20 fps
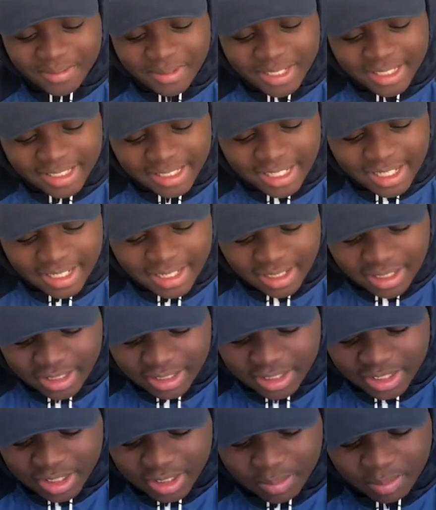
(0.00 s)
He said,
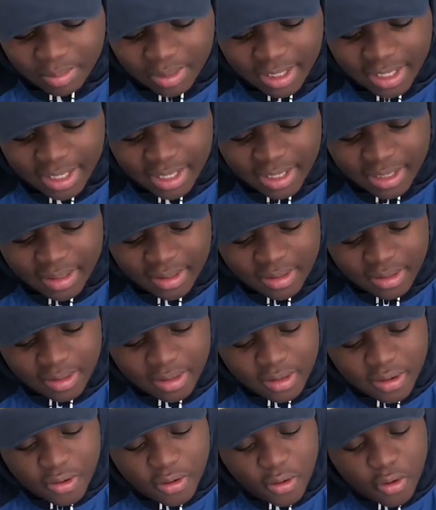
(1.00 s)
just plain.
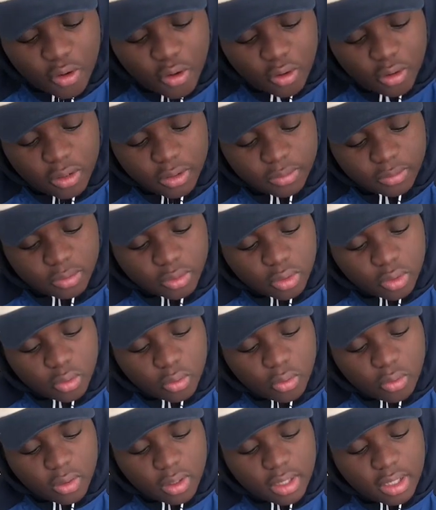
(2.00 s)

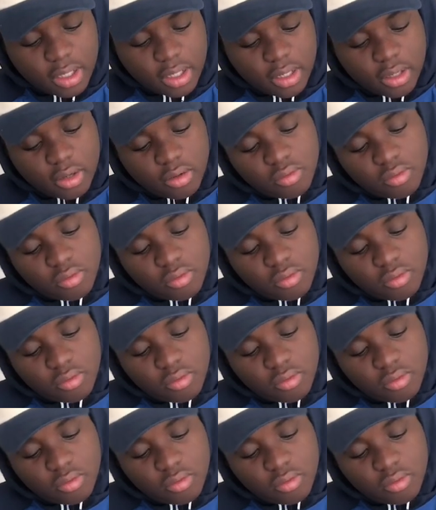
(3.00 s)
What